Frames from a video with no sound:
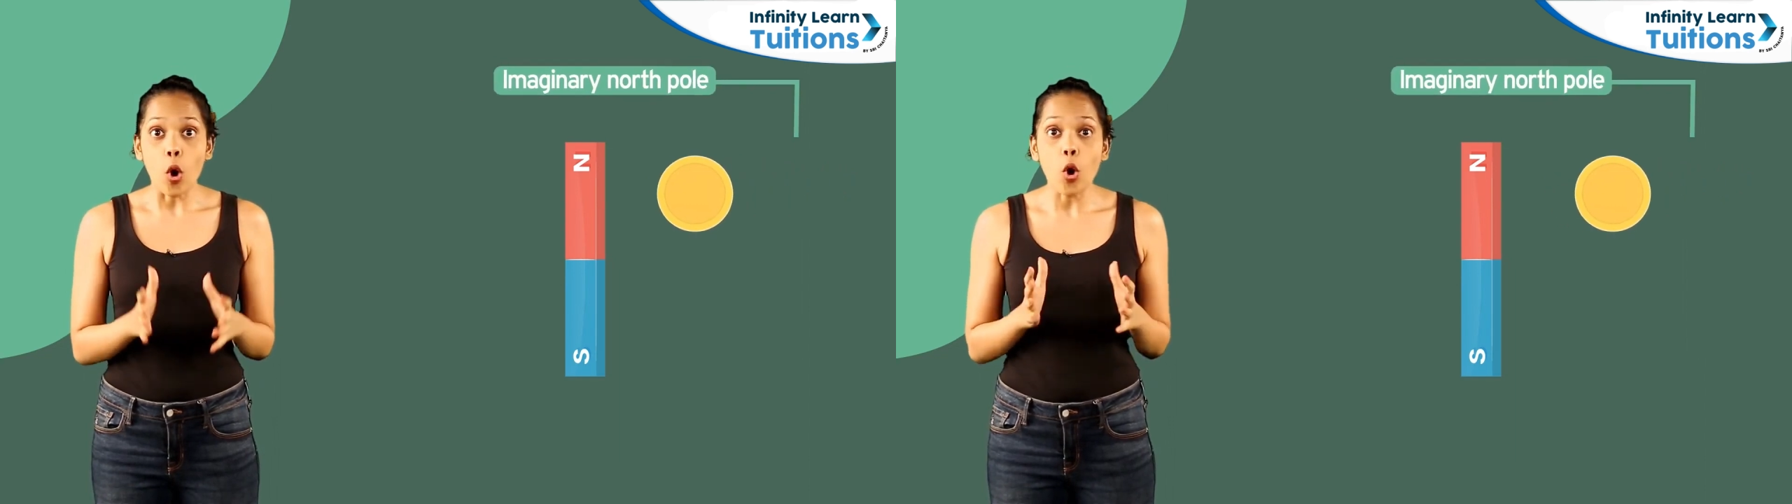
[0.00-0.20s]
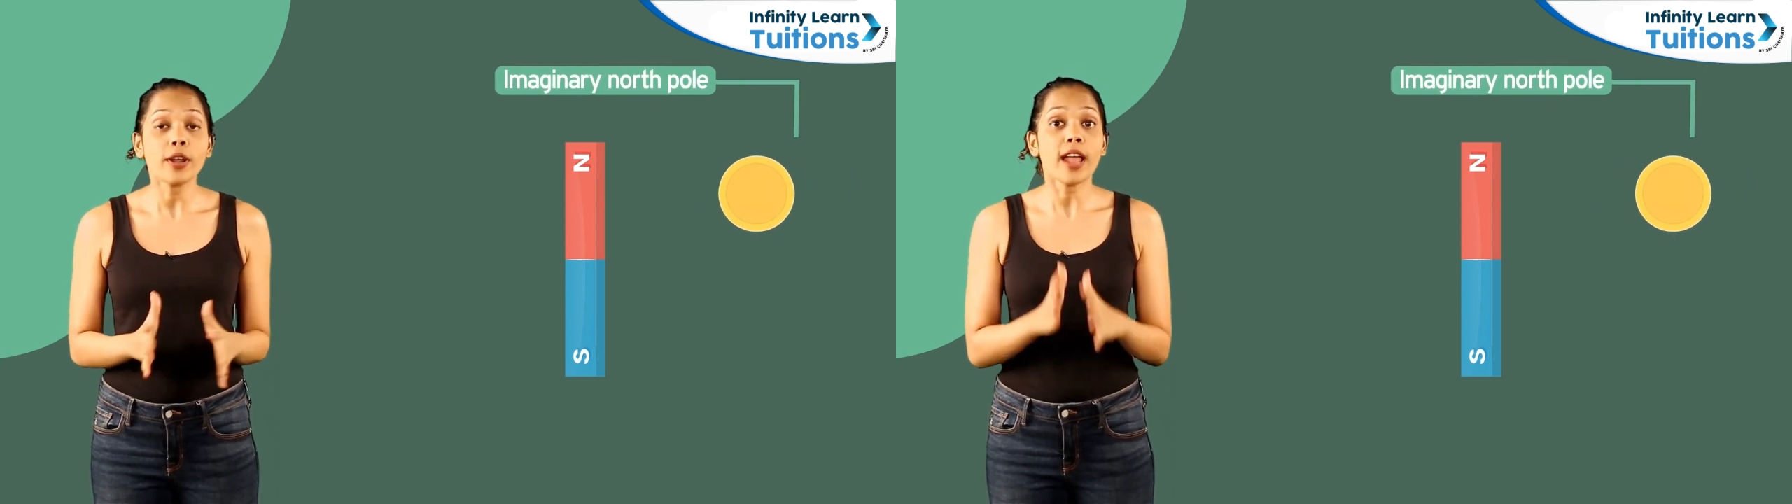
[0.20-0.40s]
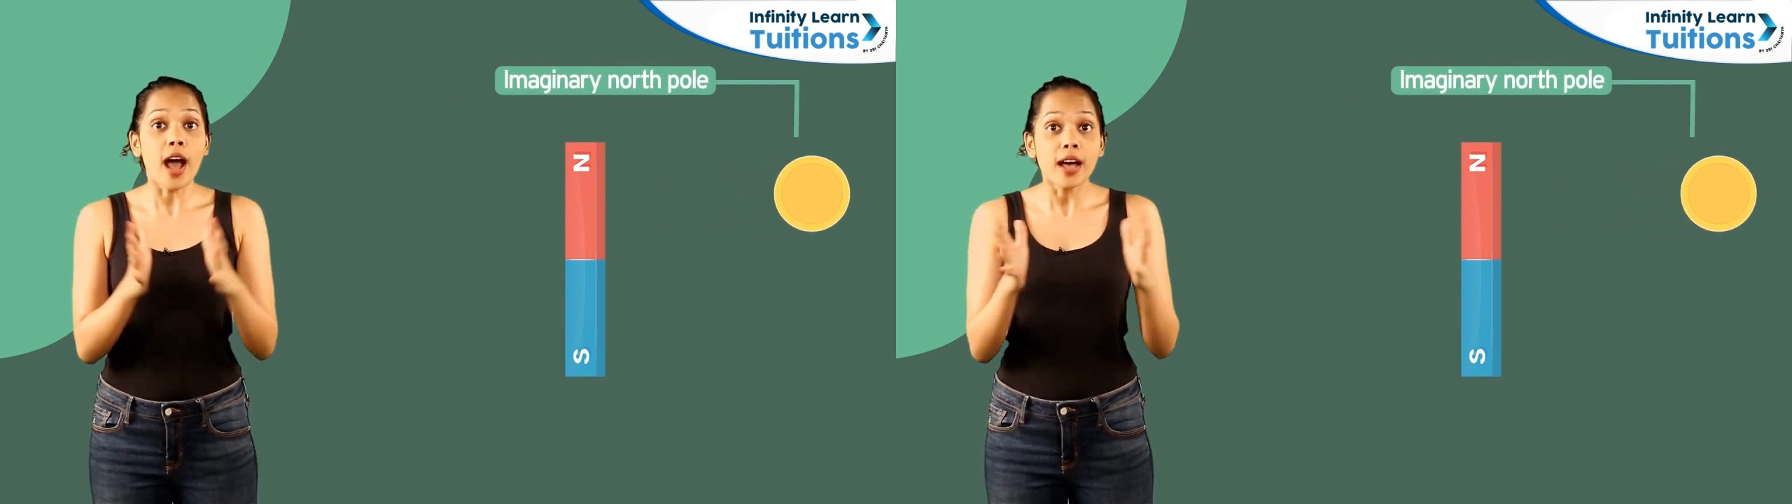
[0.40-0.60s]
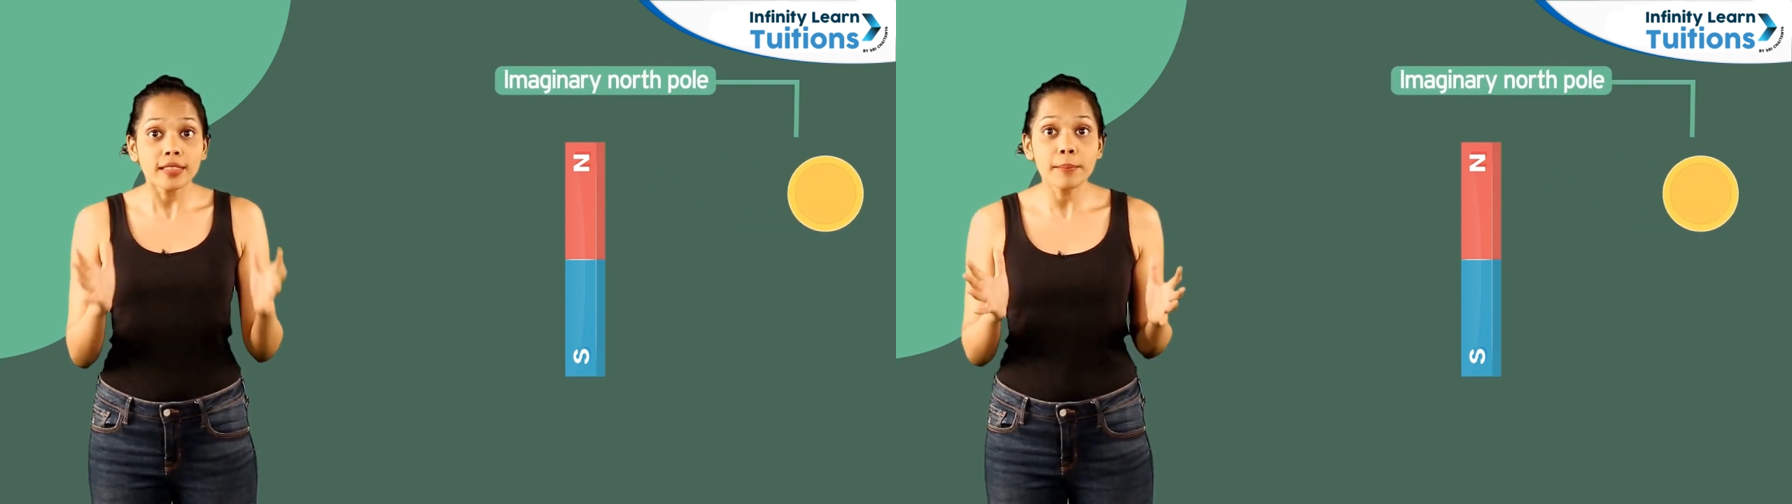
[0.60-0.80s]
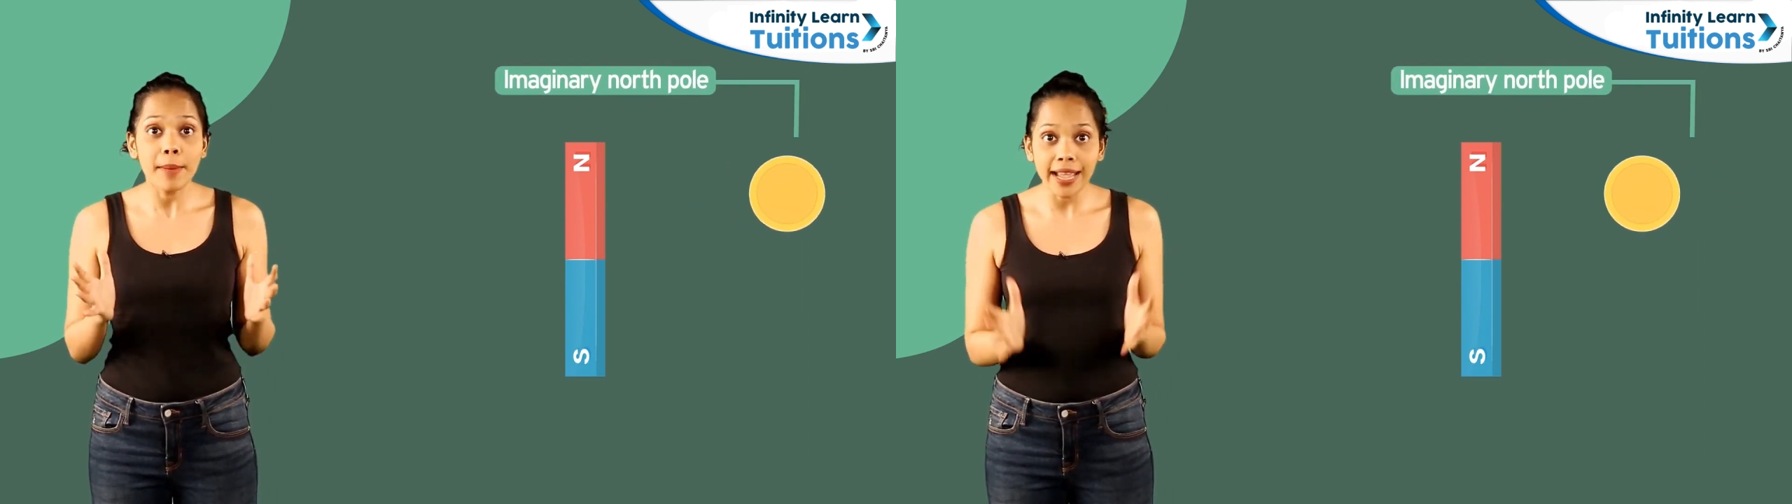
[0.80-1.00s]
on
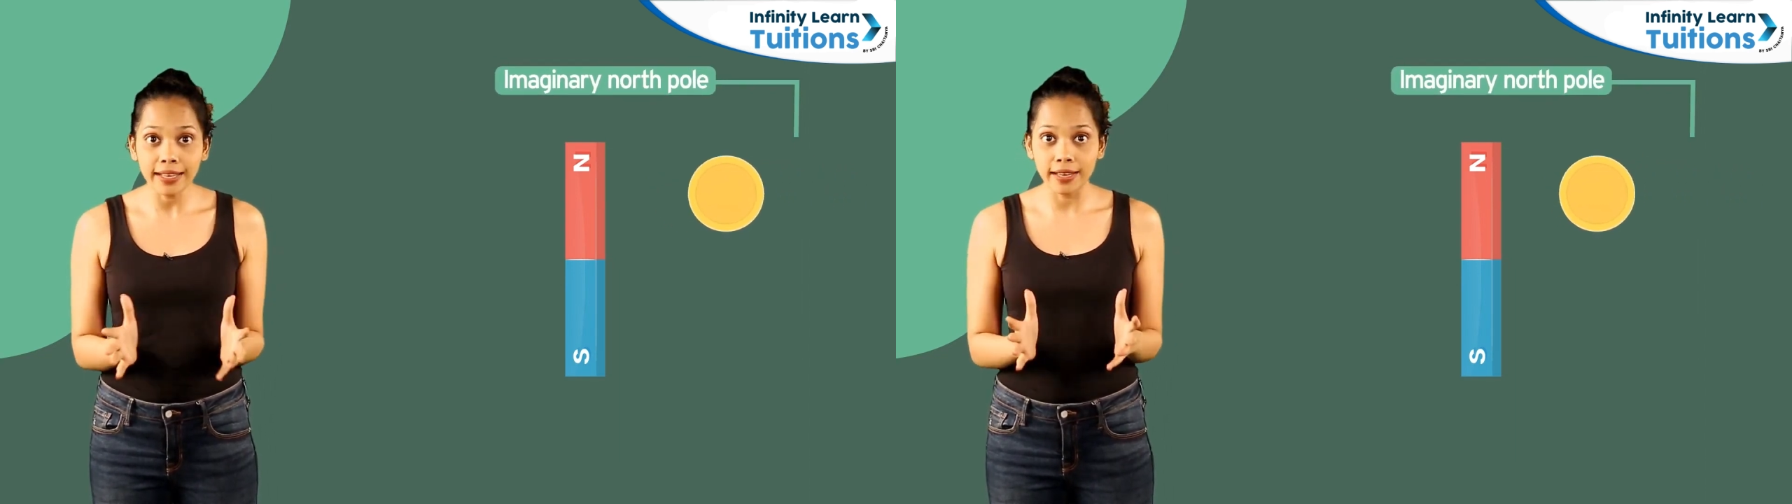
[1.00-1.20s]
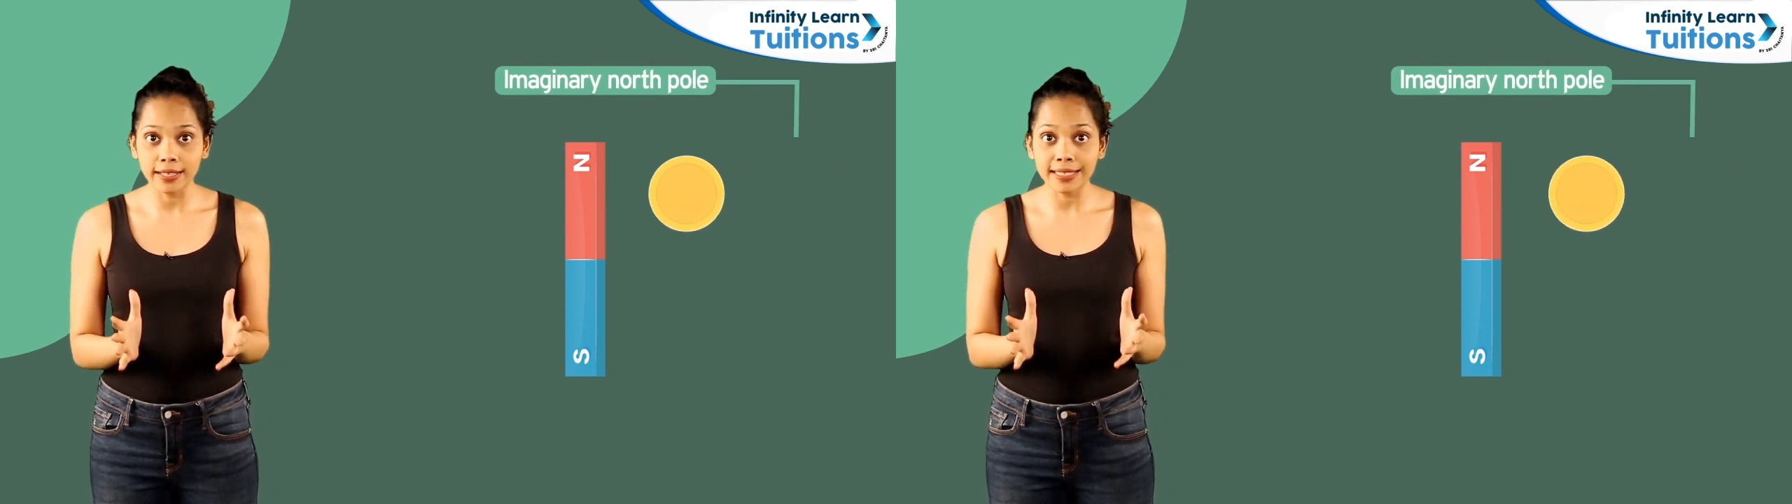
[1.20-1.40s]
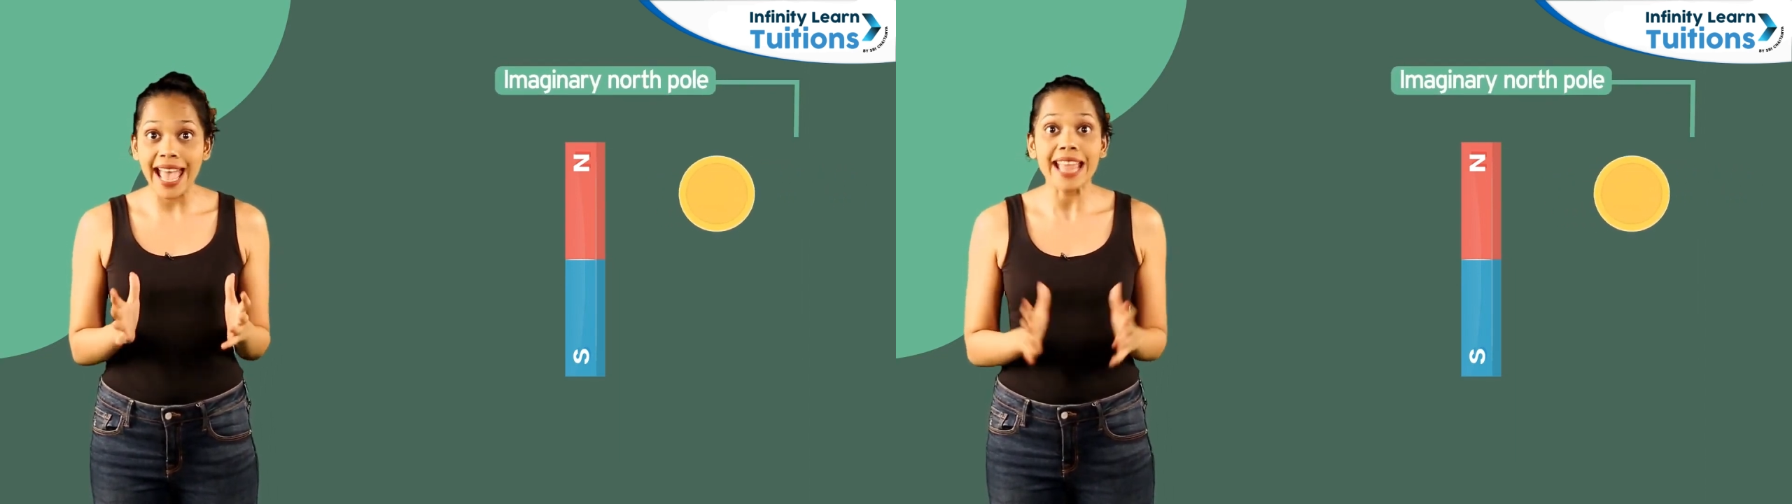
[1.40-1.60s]
other magnets